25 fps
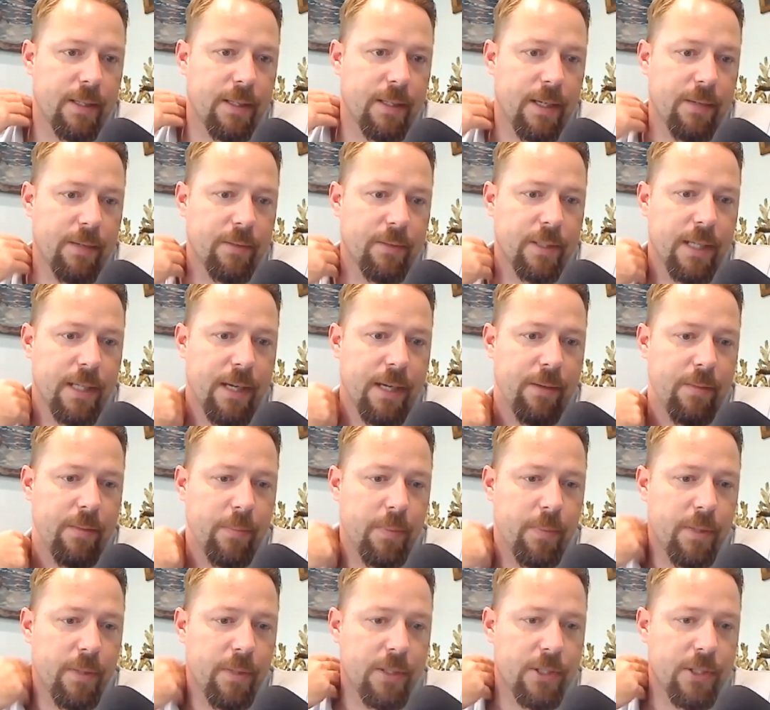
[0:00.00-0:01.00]
I'd
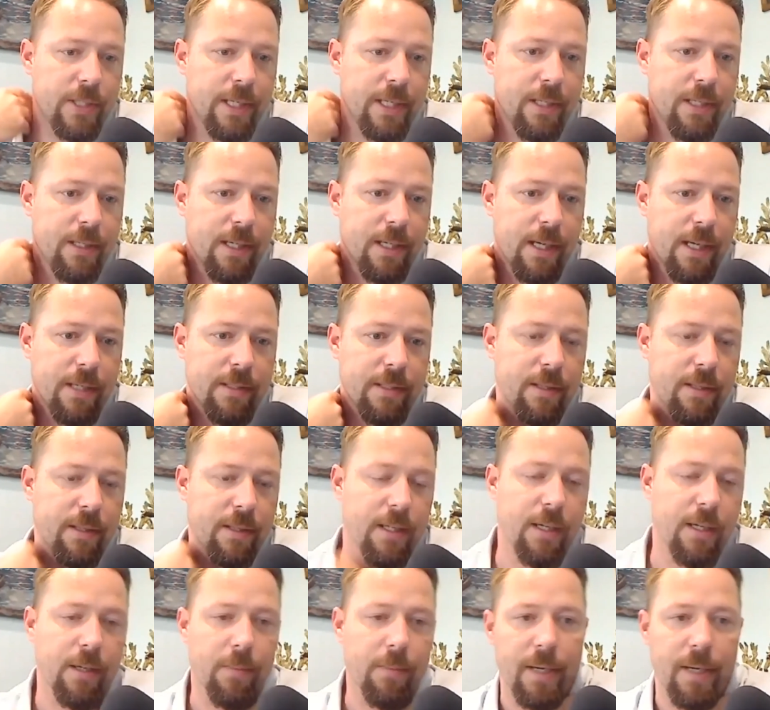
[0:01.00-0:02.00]
appreciate you guys to
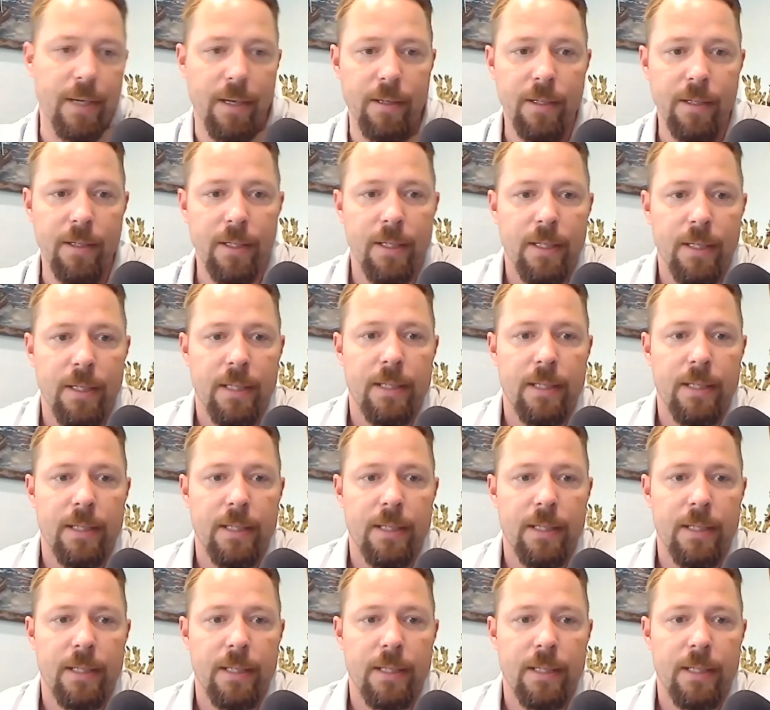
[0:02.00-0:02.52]
think about